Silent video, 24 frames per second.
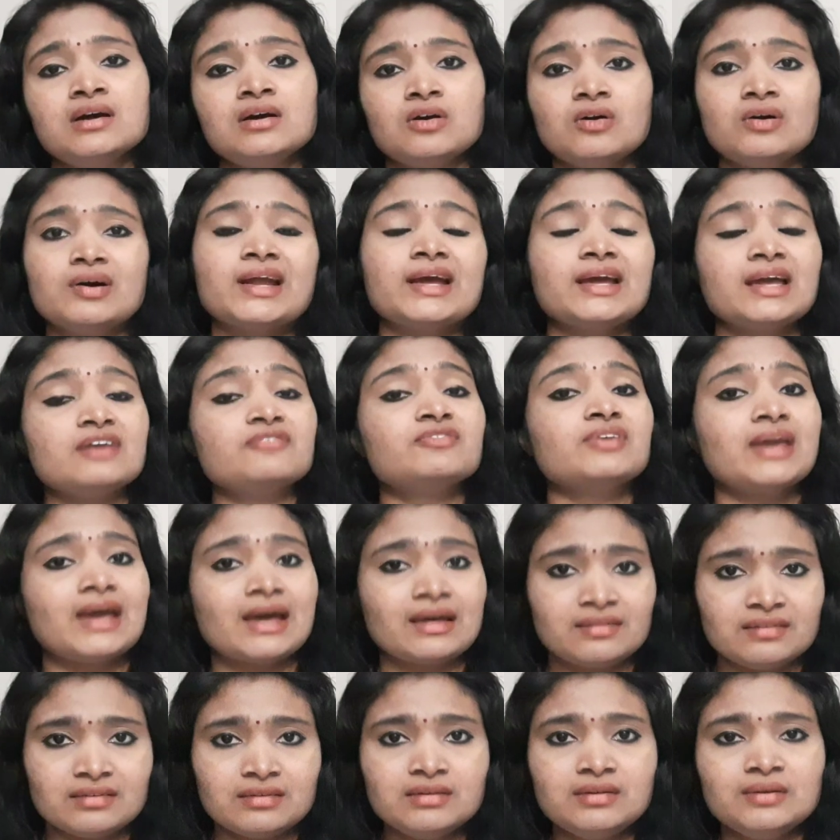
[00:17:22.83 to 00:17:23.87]
or I have
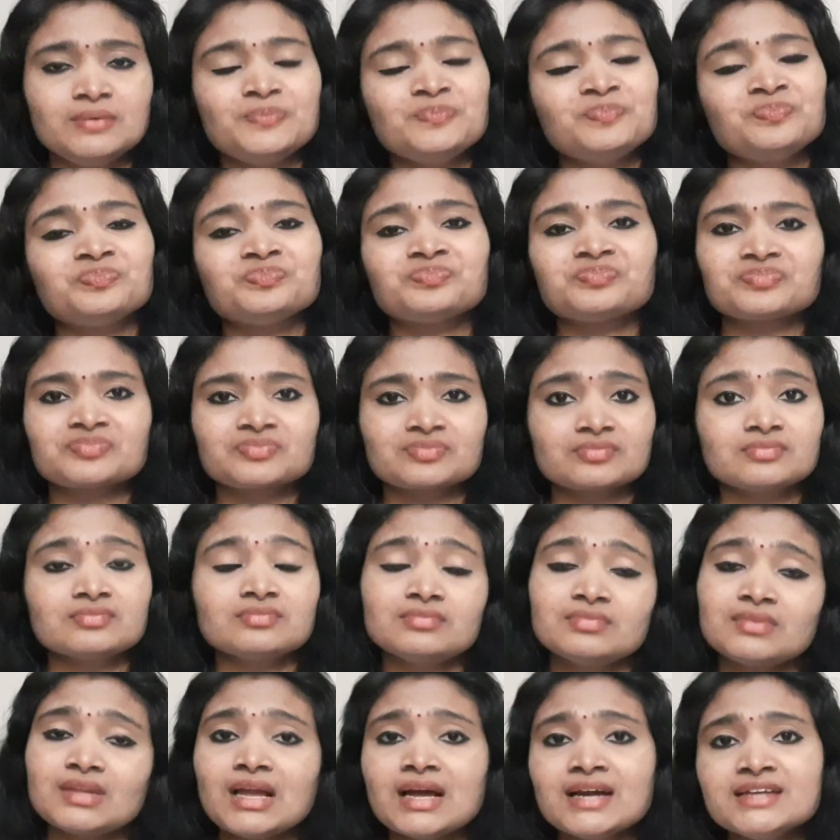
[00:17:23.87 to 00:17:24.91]
gathered.
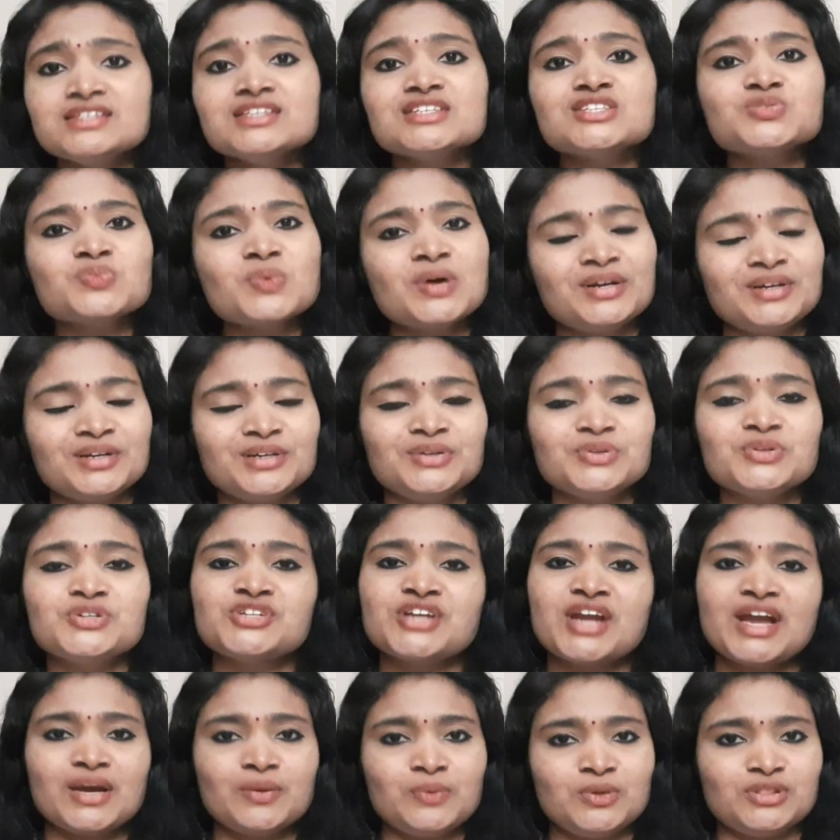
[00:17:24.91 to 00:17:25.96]
I just wanted to
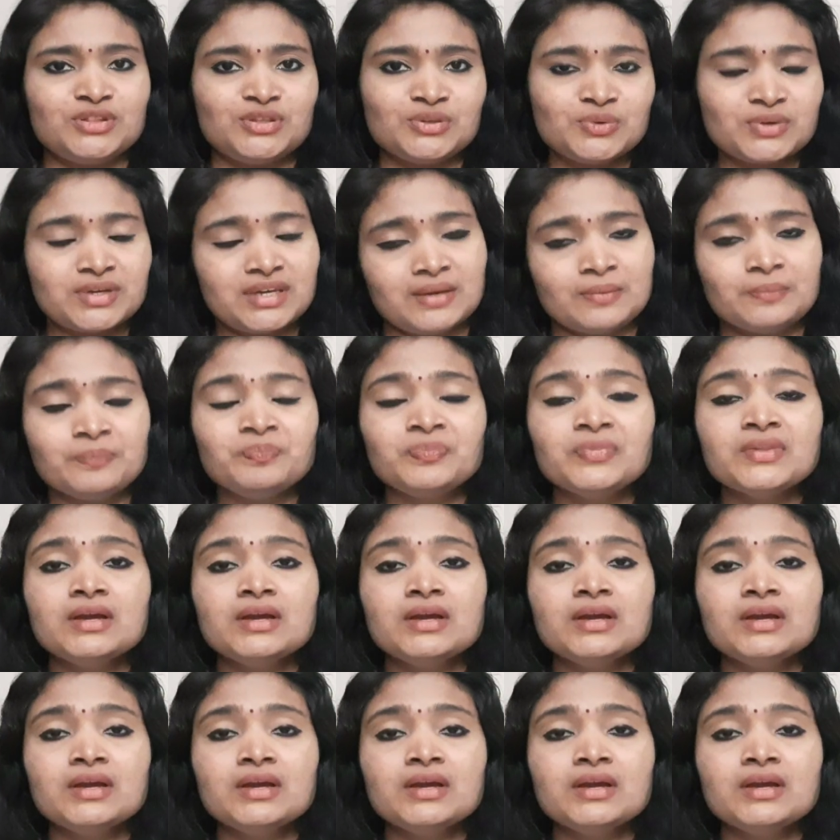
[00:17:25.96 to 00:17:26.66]
share with you. Okay.